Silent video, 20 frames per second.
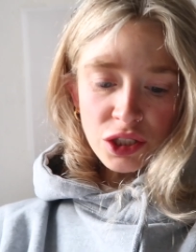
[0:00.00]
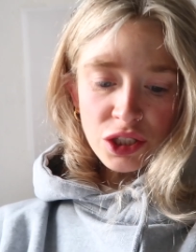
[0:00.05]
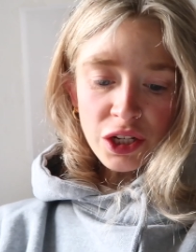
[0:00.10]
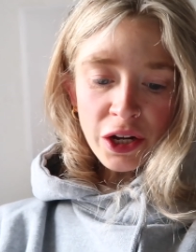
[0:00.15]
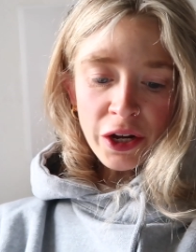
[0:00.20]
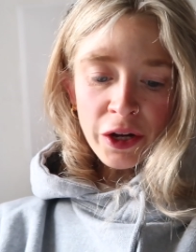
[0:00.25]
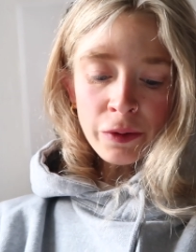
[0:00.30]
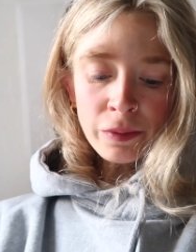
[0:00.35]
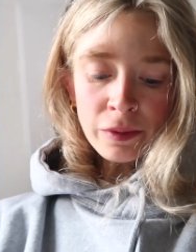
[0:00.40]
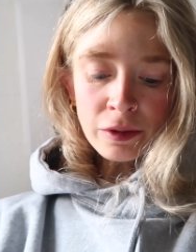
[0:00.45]

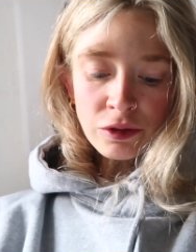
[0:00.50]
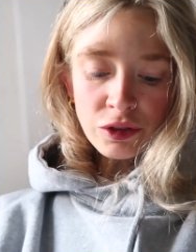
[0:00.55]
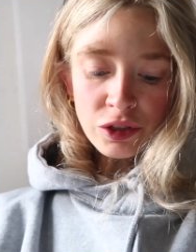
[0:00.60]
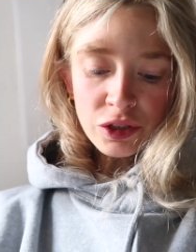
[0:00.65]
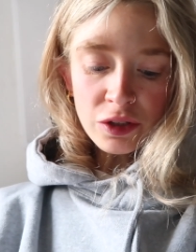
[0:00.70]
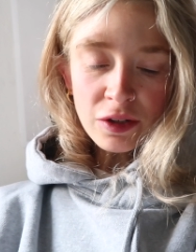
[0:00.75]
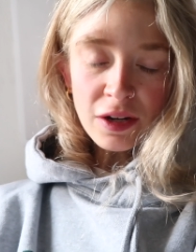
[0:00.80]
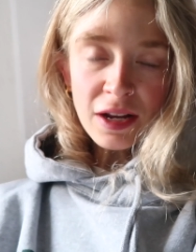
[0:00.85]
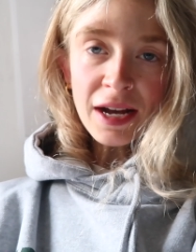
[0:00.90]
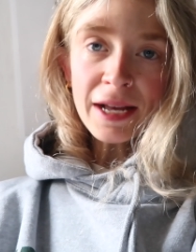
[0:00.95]
So we'll
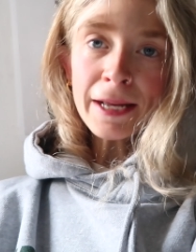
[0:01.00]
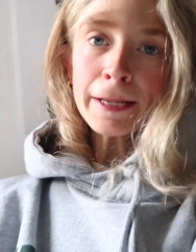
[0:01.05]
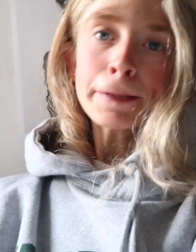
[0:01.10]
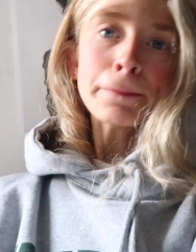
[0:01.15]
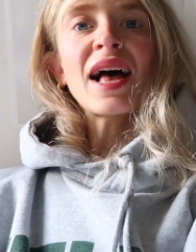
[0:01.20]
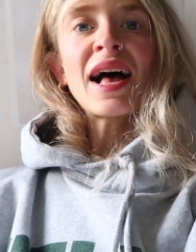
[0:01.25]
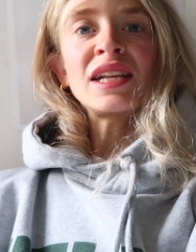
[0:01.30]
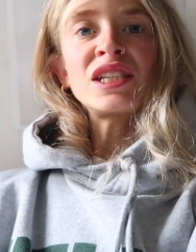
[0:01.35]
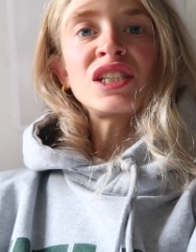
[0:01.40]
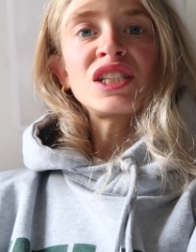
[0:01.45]
do
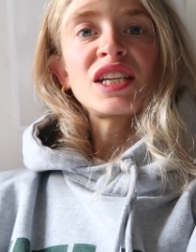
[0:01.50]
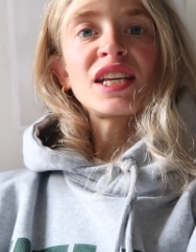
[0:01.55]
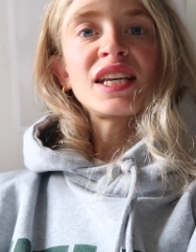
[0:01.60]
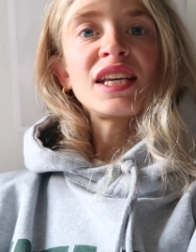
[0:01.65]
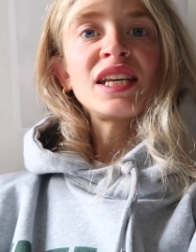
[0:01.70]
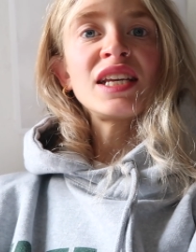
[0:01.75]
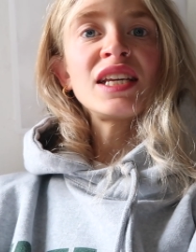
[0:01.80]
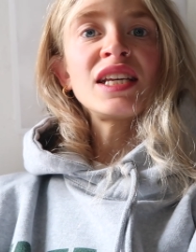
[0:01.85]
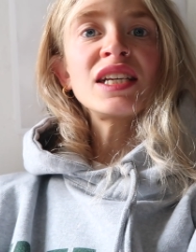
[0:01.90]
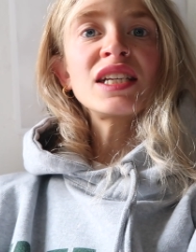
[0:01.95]
like
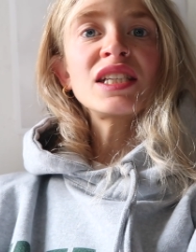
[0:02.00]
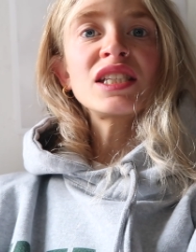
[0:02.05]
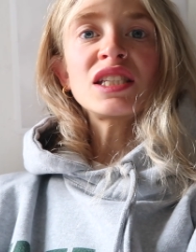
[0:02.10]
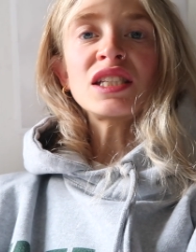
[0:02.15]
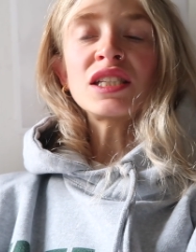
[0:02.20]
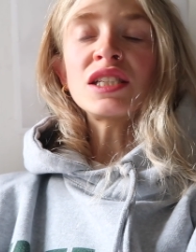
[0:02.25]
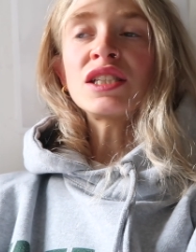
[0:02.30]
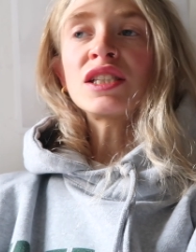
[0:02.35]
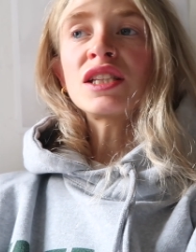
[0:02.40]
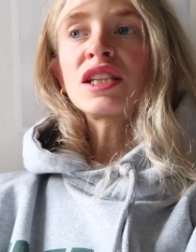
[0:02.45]

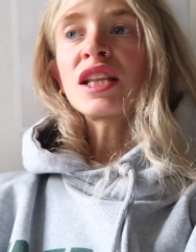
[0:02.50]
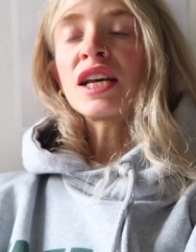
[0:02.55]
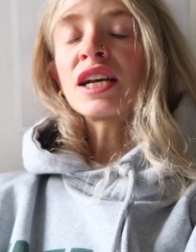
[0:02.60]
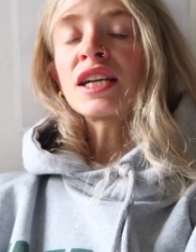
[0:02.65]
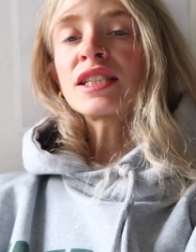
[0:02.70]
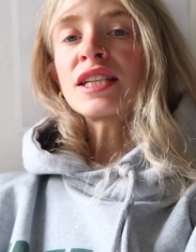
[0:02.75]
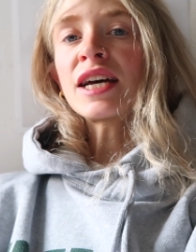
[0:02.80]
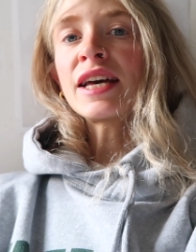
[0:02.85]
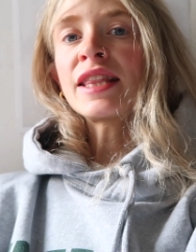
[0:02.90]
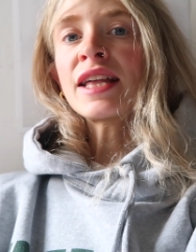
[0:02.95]
antiques and
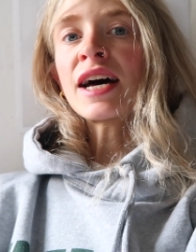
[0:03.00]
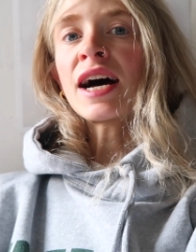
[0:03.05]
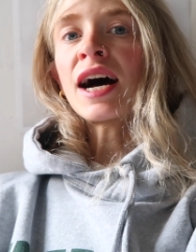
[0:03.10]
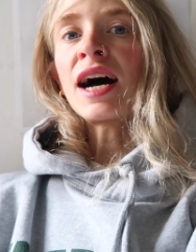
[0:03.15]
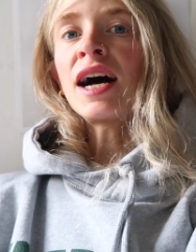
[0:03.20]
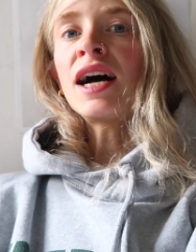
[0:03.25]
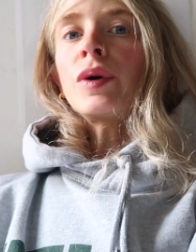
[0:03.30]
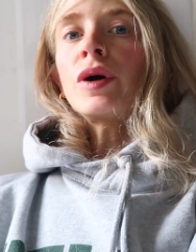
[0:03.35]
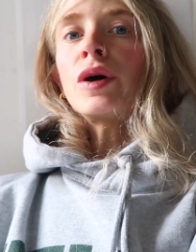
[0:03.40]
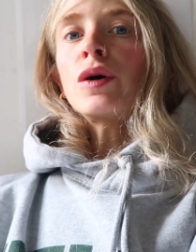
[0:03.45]
things like
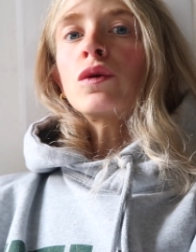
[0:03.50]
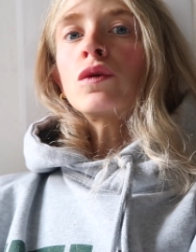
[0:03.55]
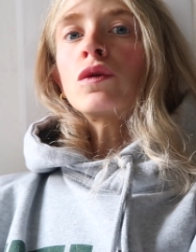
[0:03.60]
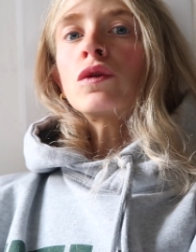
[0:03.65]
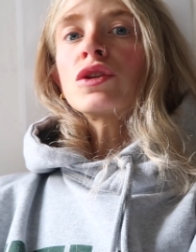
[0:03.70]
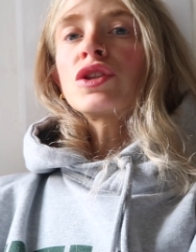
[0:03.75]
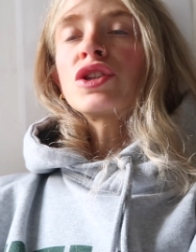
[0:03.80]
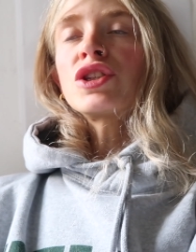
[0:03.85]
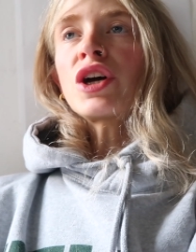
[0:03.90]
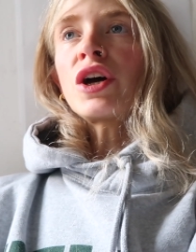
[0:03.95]
that. But
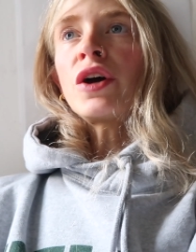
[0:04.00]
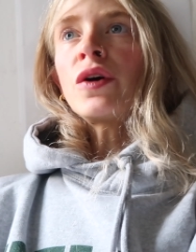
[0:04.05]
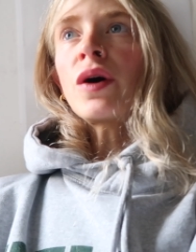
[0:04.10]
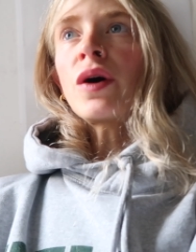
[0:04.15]
also